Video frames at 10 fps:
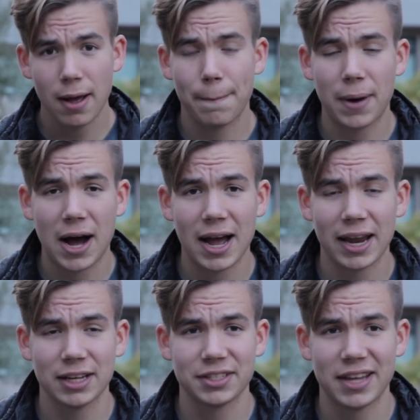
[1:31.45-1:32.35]
by
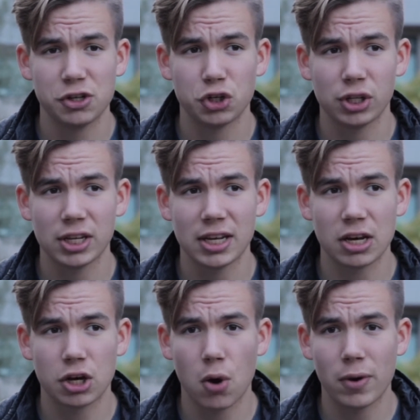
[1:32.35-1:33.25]
essentially
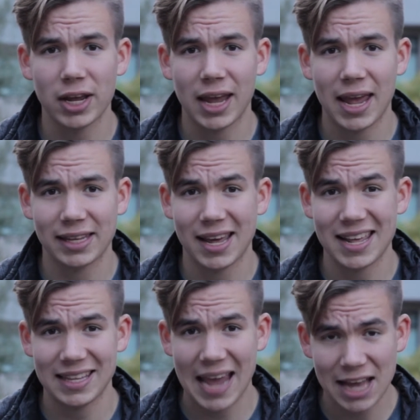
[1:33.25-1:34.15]
going and getting
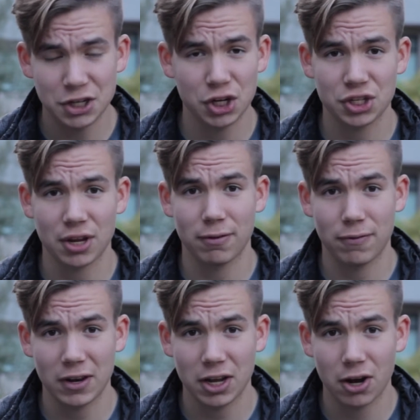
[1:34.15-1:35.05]
the edges of the
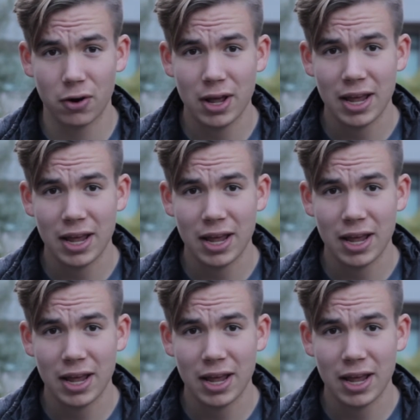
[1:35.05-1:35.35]
video,